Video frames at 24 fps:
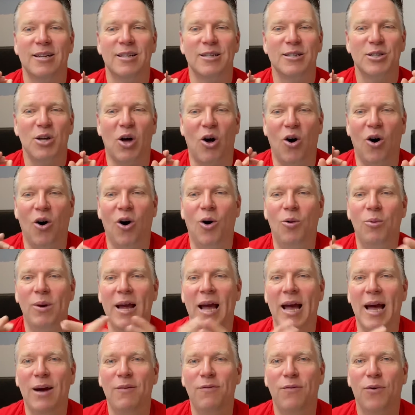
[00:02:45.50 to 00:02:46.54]
That's all we
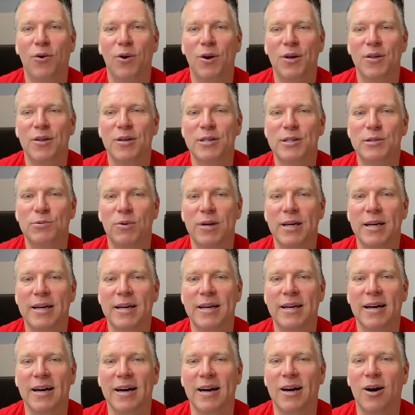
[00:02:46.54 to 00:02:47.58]
have for you this
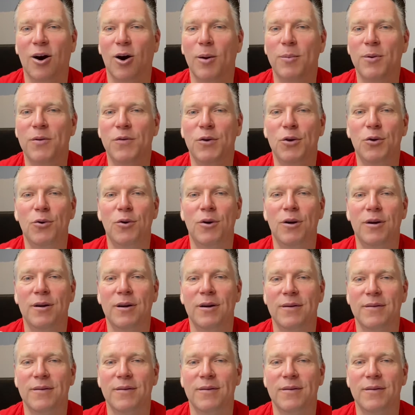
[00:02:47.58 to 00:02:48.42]
week, Harbour View,